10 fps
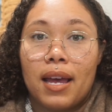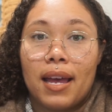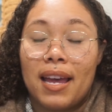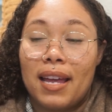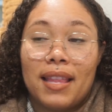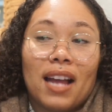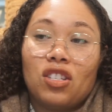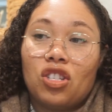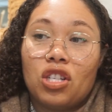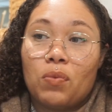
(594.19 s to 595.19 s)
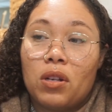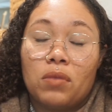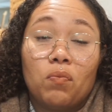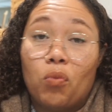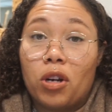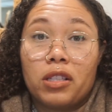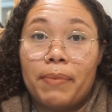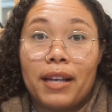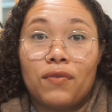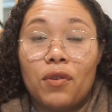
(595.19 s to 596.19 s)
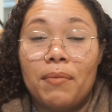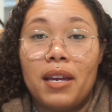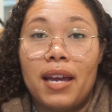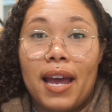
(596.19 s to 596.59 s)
and that's just what works best for me.